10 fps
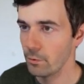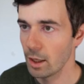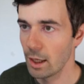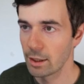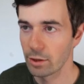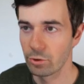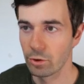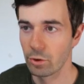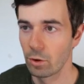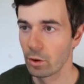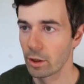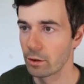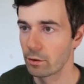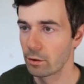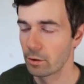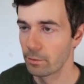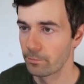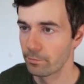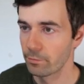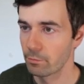And let's just call it
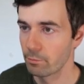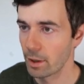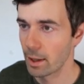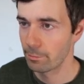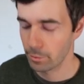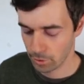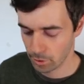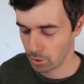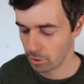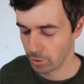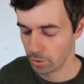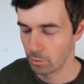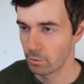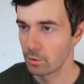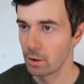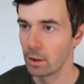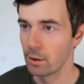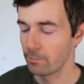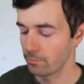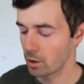map cover.
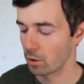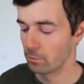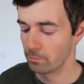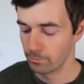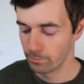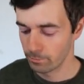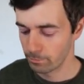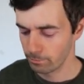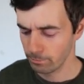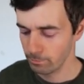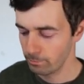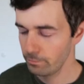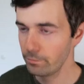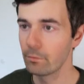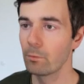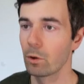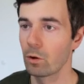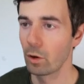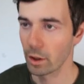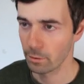No, we'll
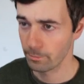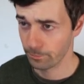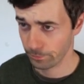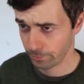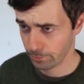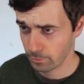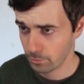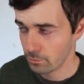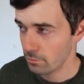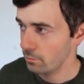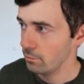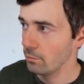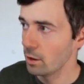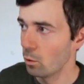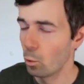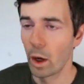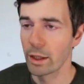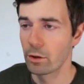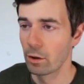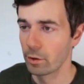call it
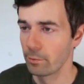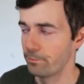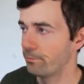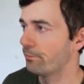white cover.